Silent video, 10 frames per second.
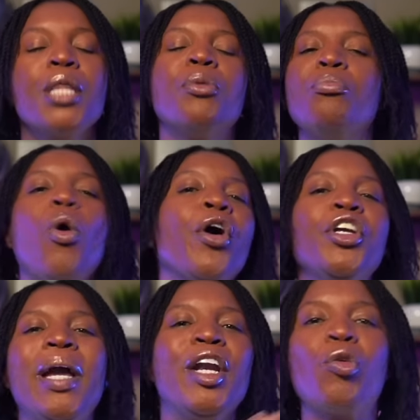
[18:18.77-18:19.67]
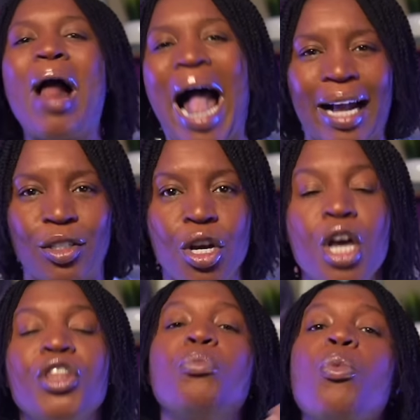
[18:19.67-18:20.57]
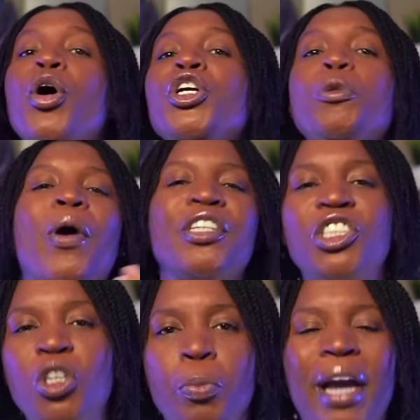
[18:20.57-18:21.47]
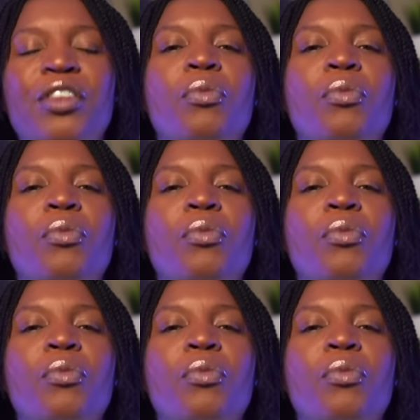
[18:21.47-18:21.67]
The more you interact, the more you participate,